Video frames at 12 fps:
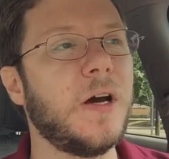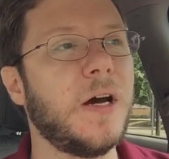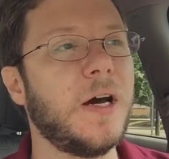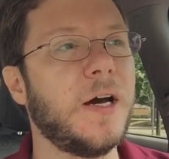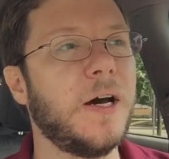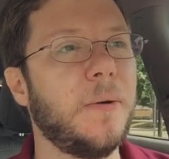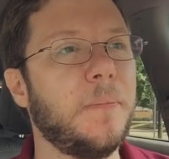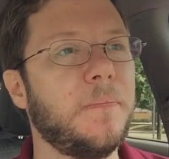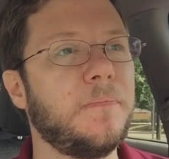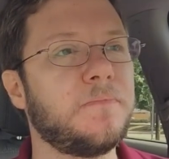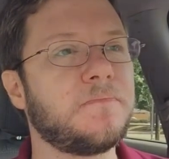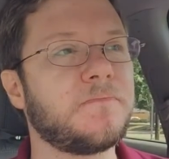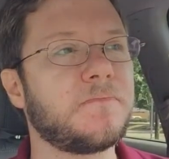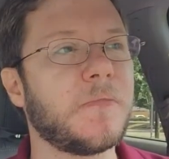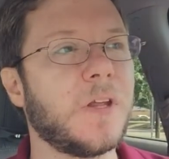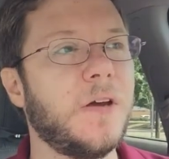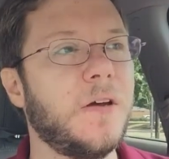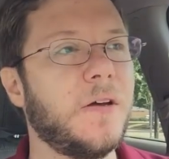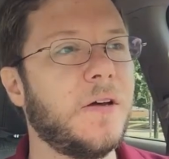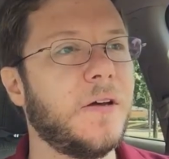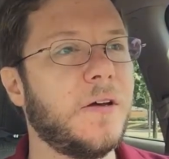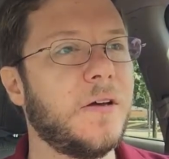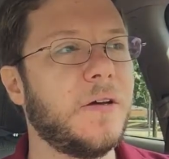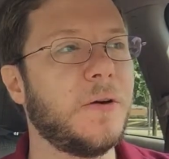um,
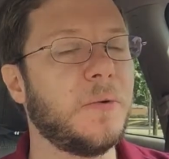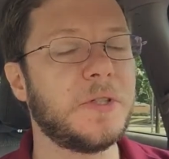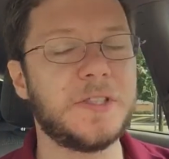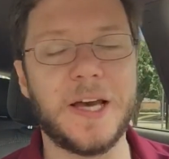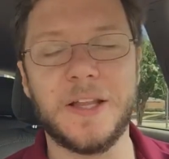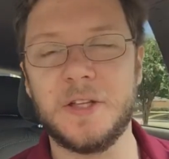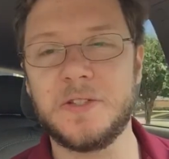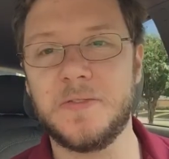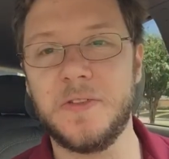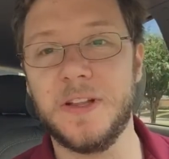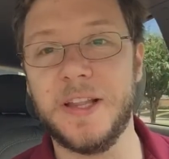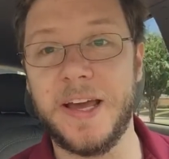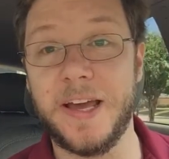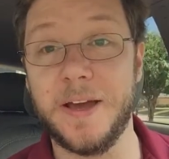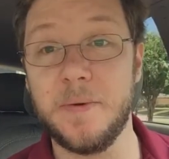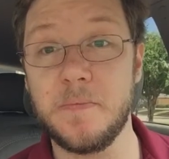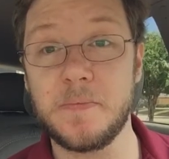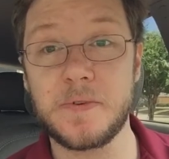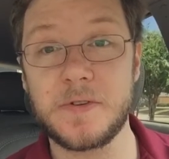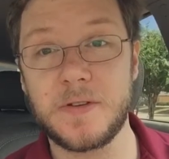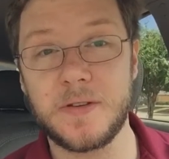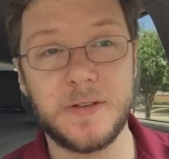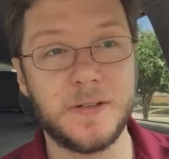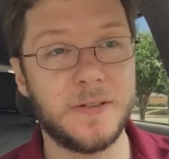Silence of the
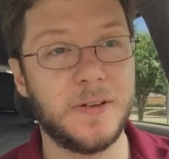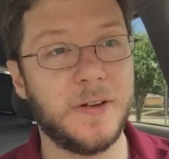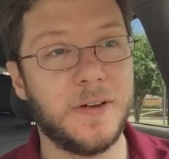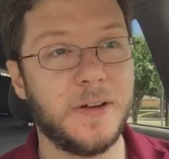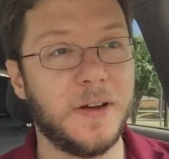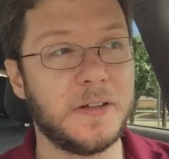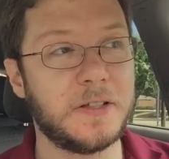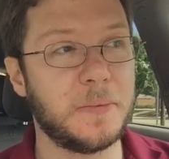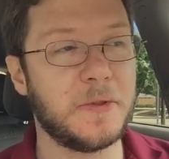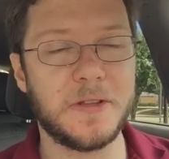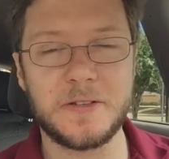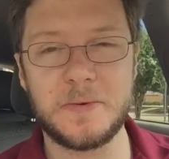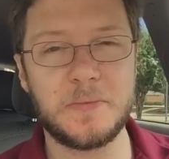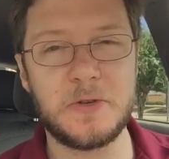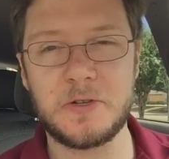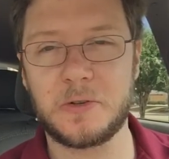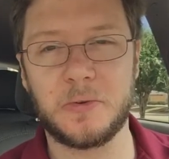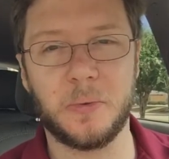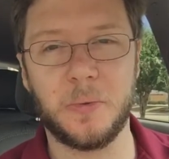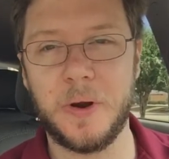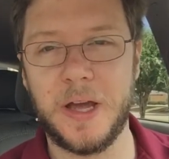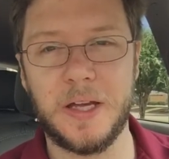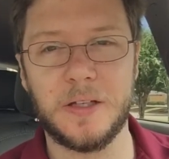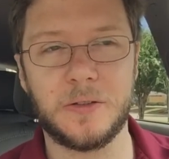Lambs, some some just
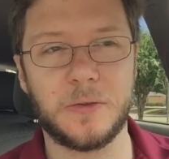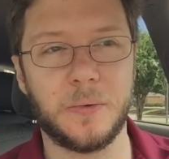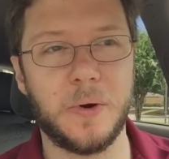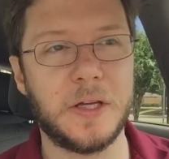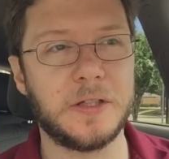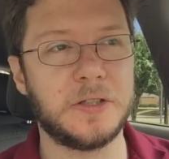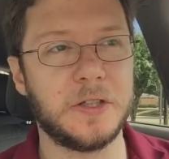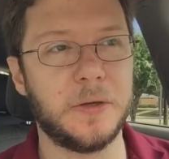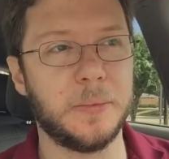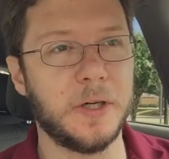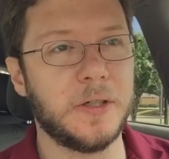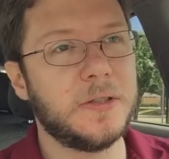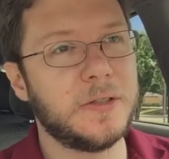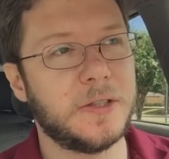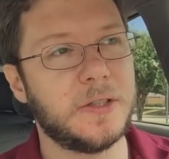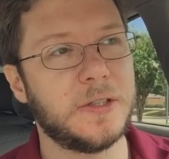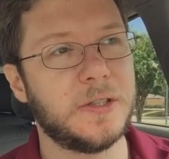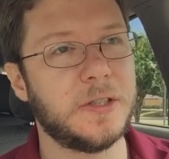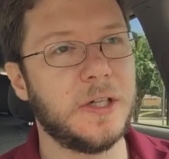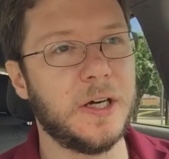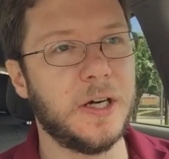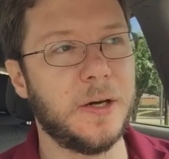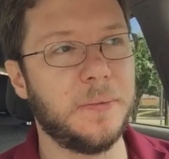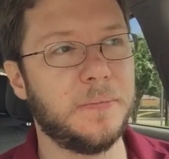great great cinema
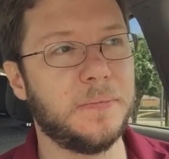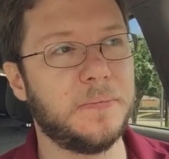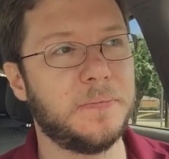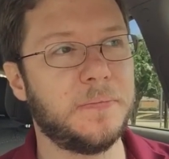um,